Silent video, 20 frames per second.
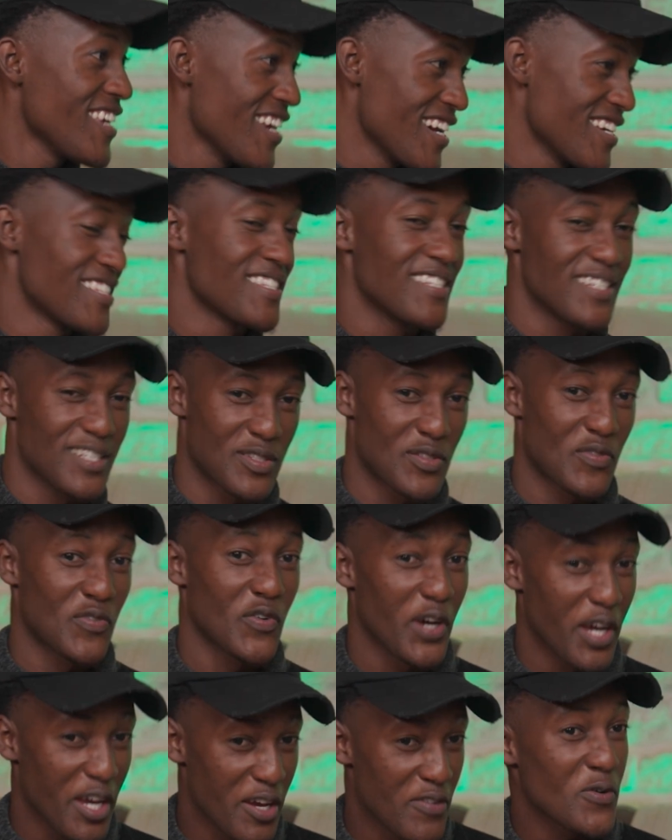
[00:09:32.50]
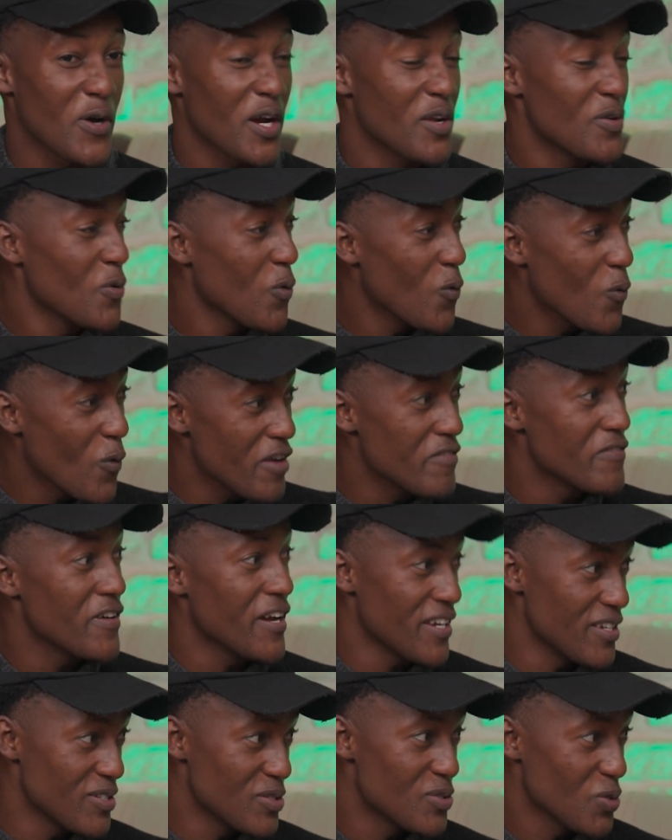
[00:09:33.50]
Yes, it's for everyone, whoever
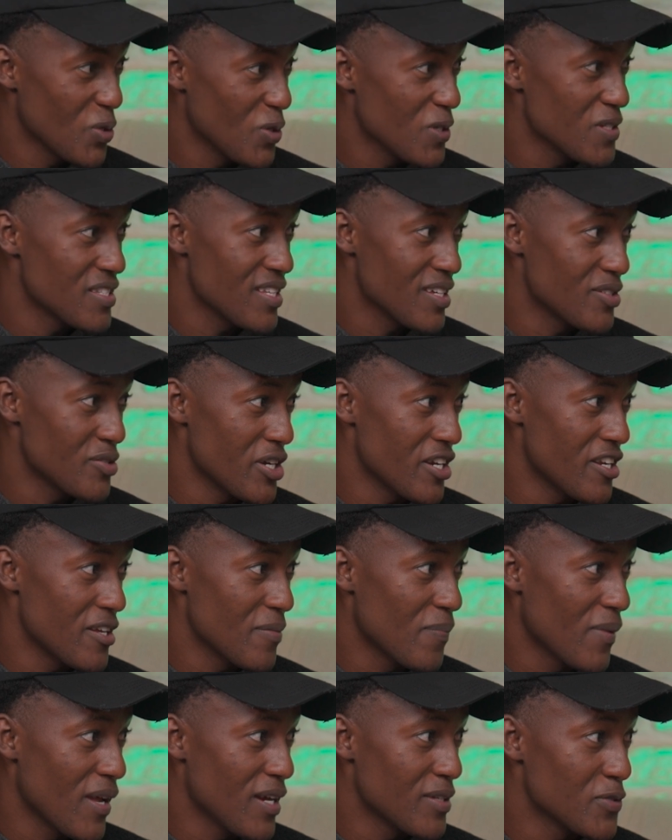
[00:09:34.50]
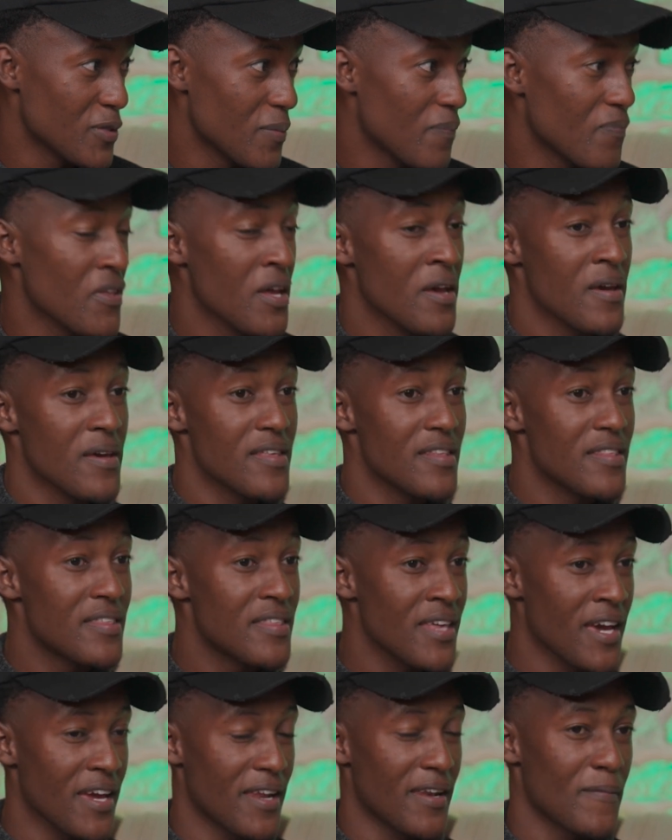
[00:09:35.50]
installs the trading platform.
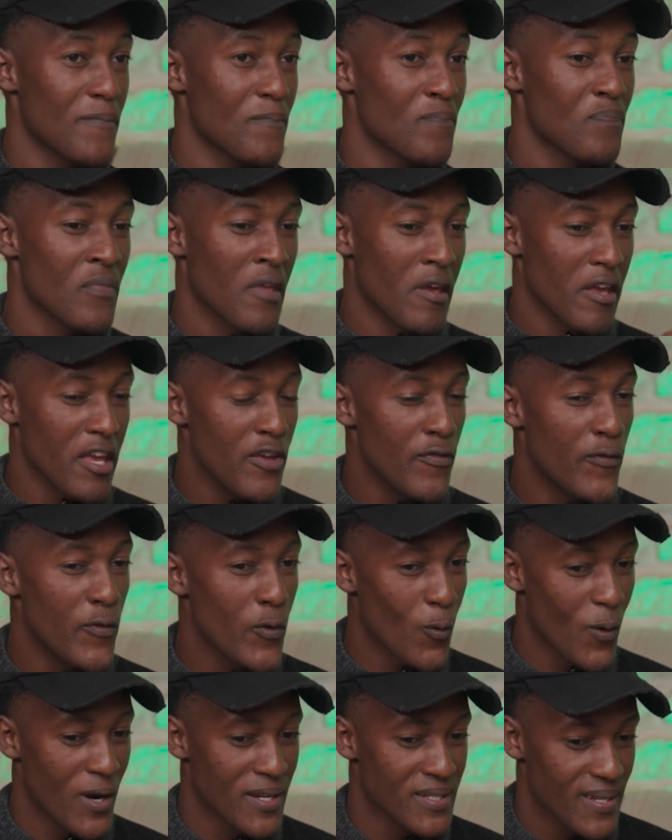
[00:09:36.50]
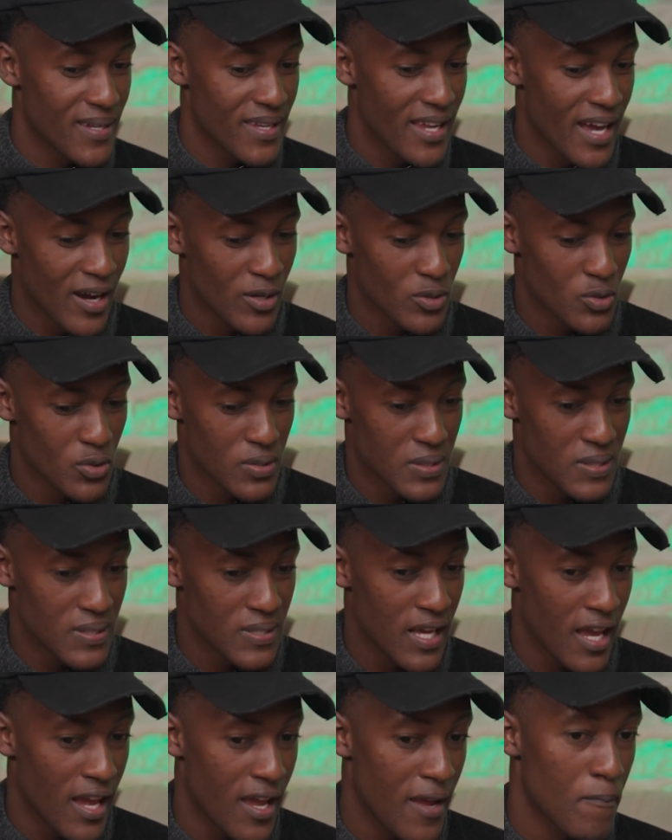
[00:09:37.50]
Then, if you wanted now to
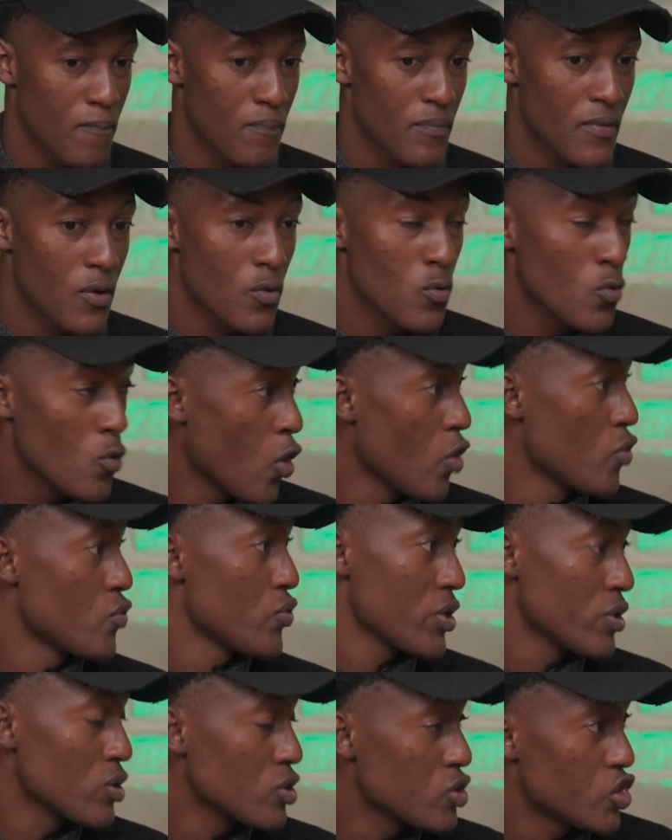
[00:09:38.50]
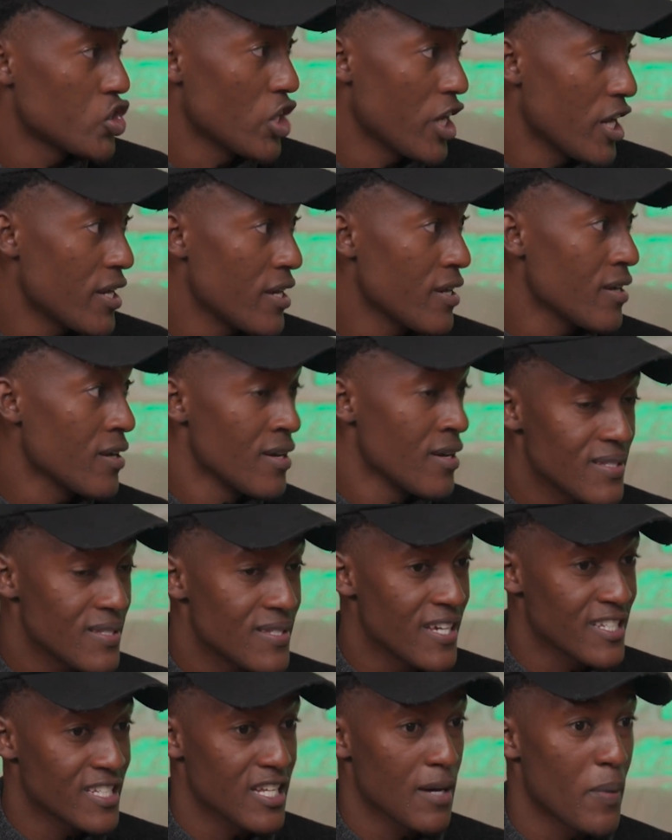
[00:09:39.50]
say go real trading,
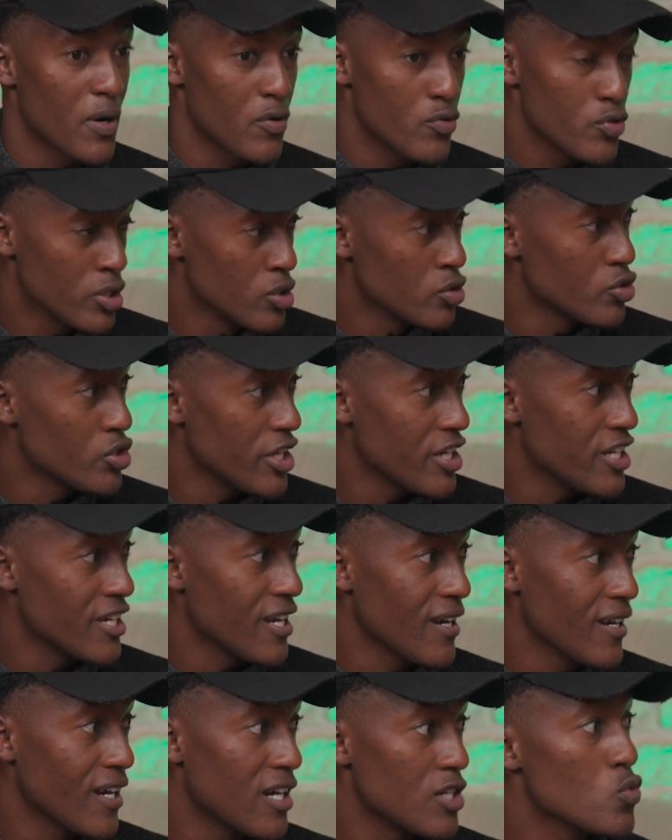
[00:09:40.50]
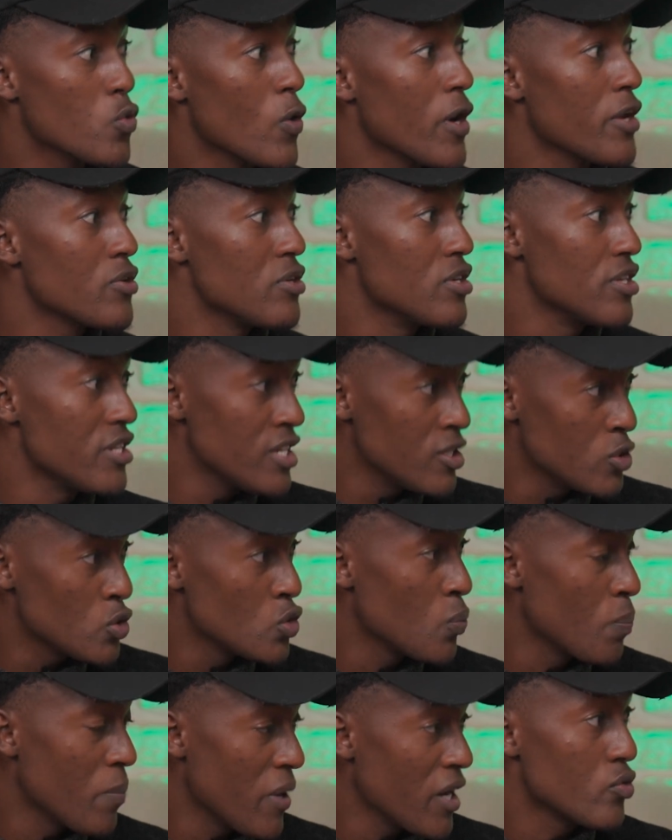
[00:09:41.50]
set up a real trading account where you need
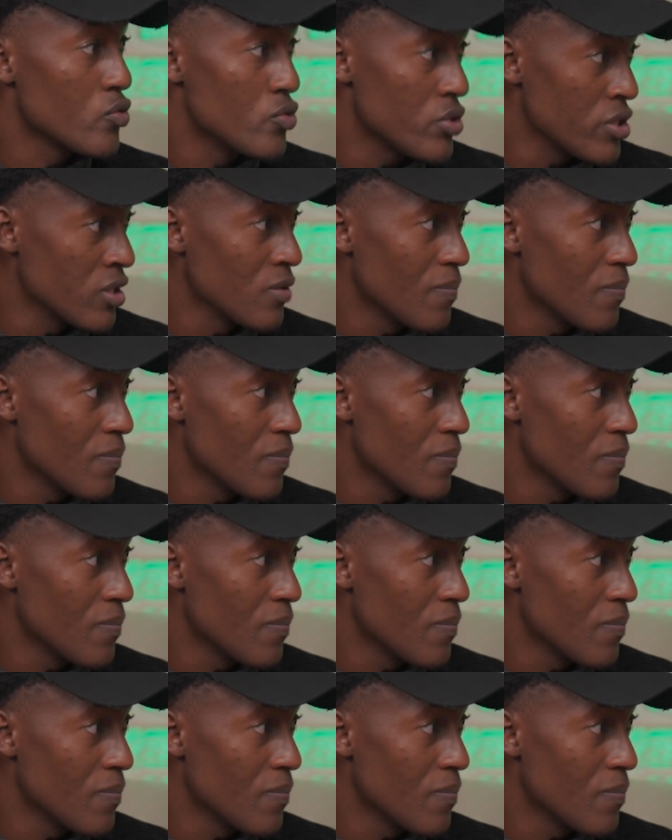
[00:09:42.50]
to make real